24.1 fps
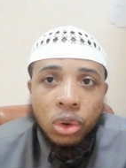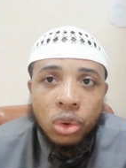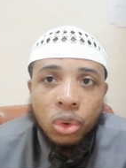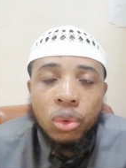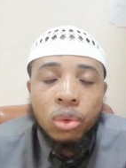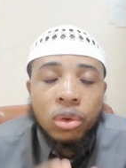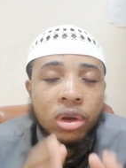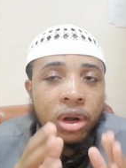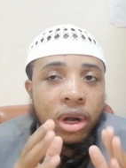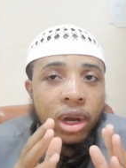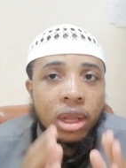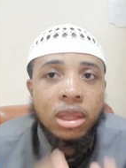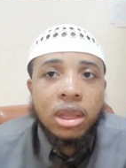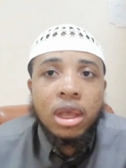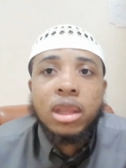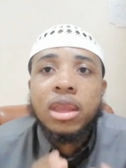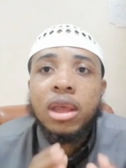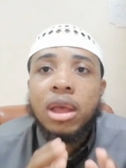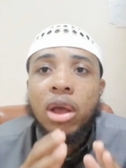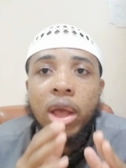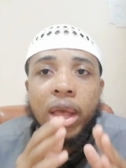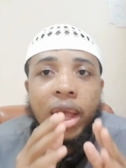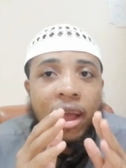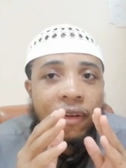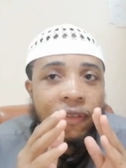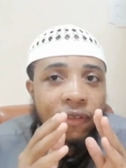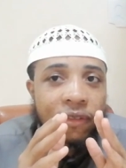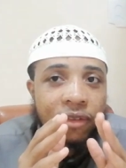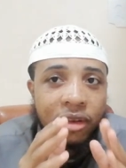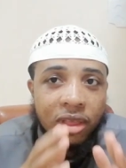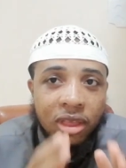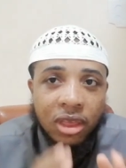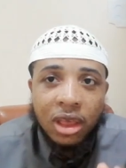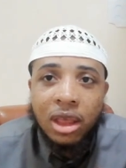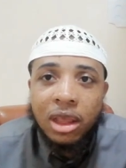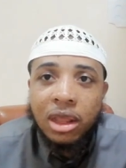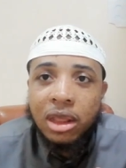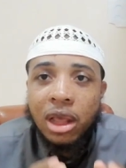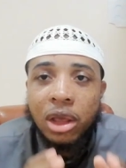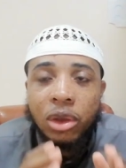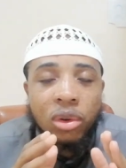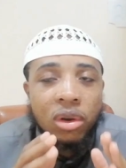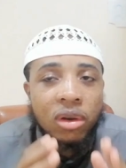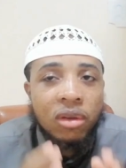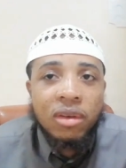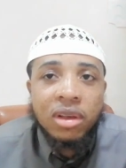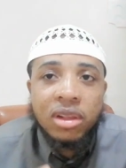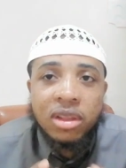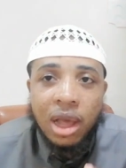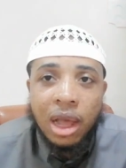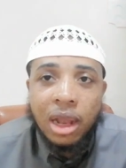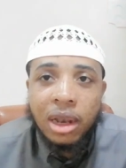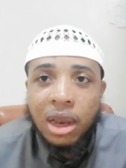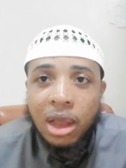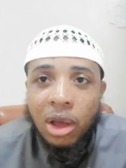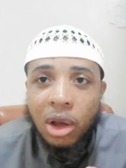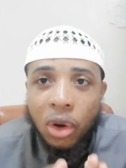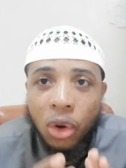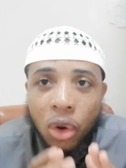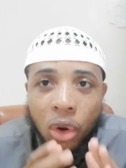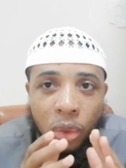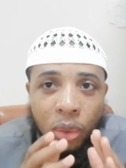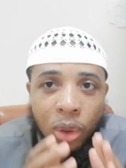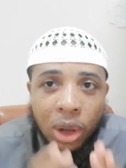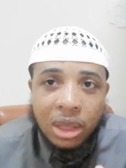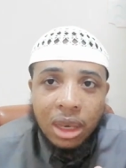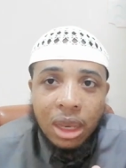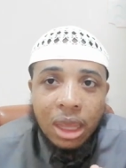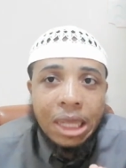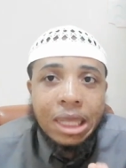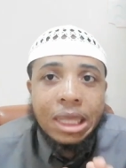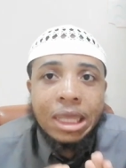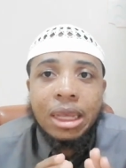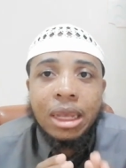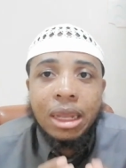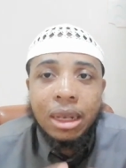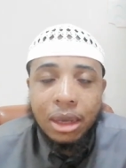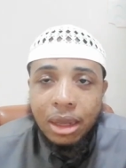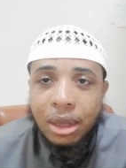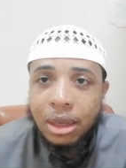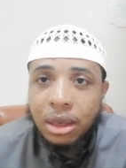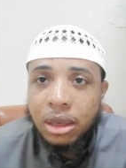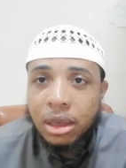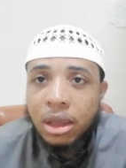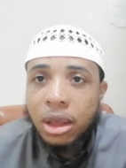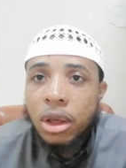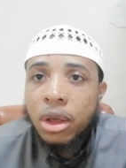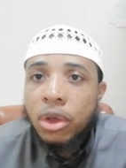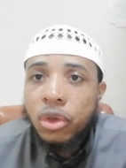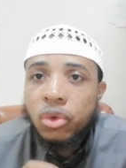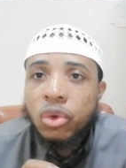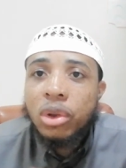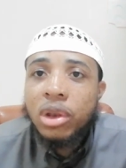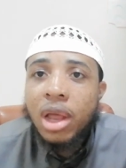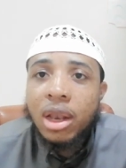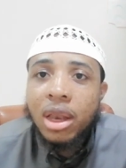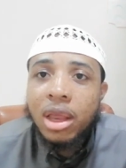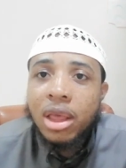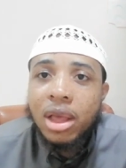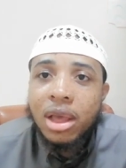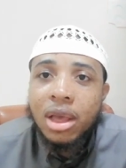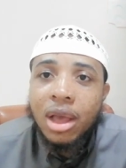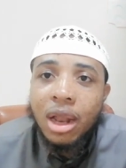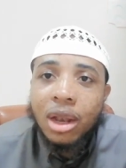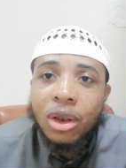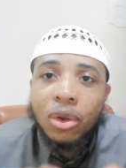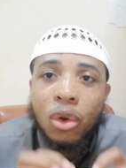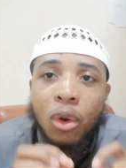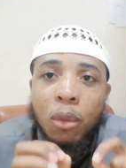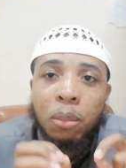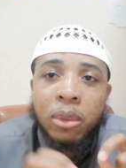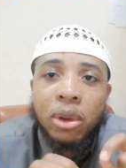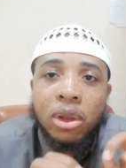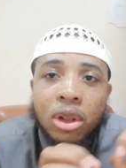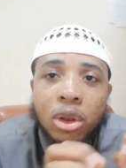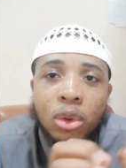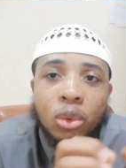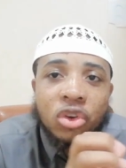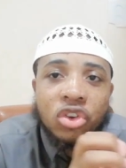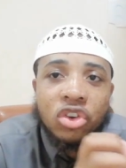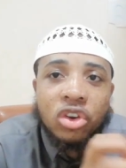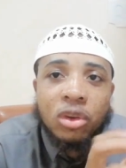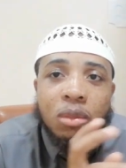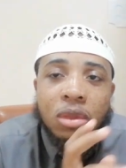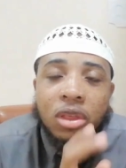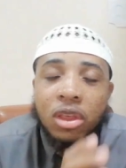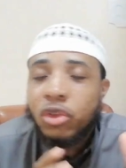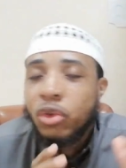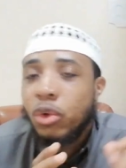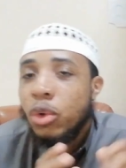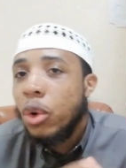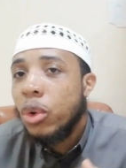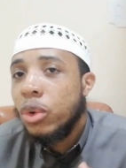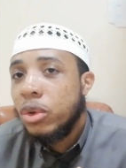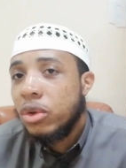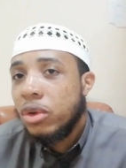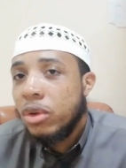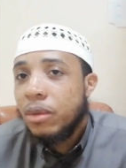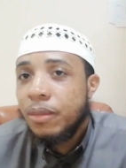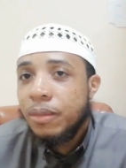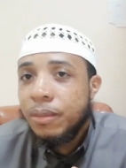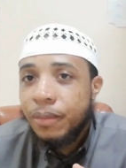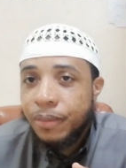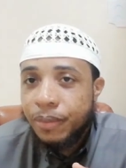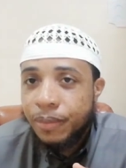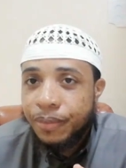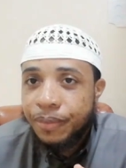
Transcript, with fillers: Couldn't find the God who created everything, the universe, and all what is in it, so that he can completely worship this